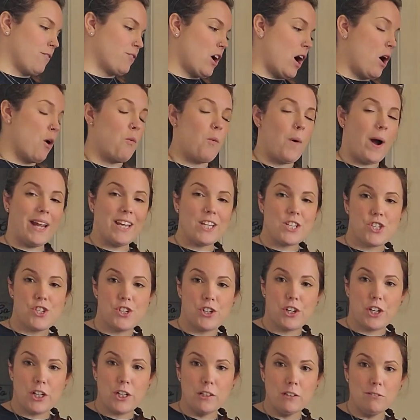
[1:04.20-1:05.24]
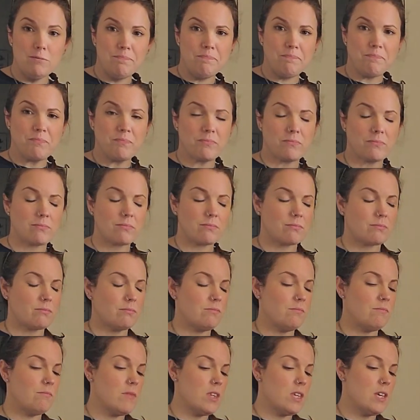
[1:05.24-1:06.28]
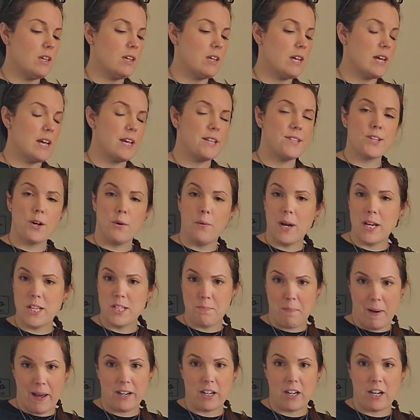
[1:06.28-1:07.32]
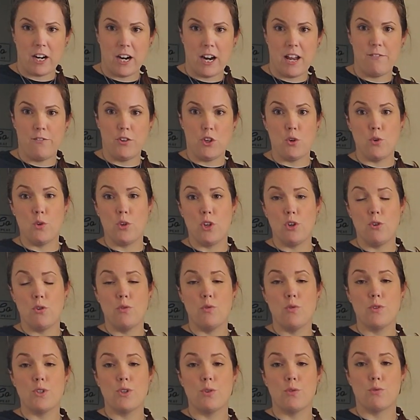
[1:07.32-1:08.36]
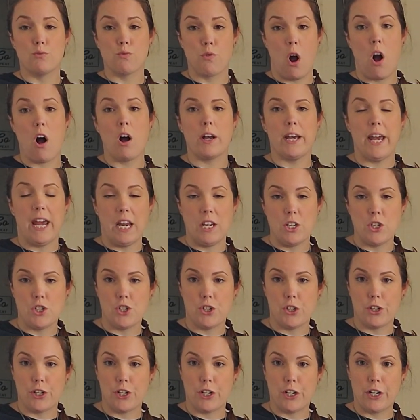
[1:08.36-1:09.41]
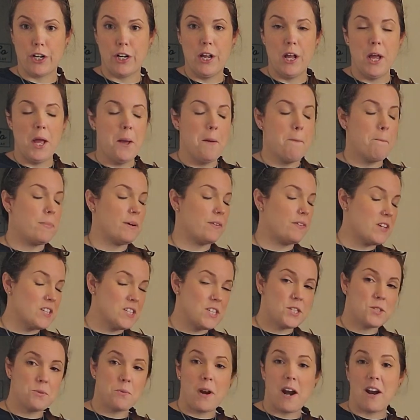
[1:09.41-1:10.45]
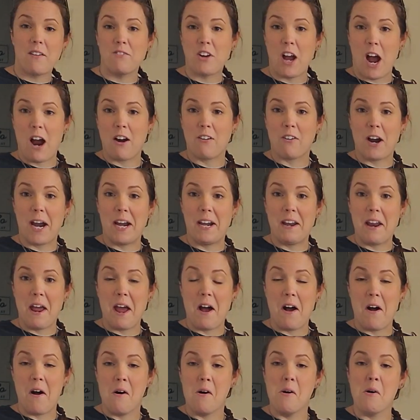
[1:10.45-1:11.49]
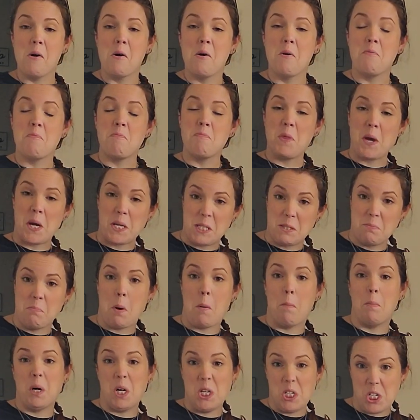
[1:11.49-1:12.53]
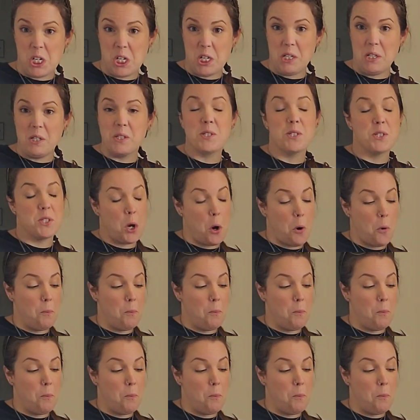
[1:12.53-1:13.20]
got white sugar. It's always better if you use raw cane sugar, but this is what I've got right now. That's my budget. So,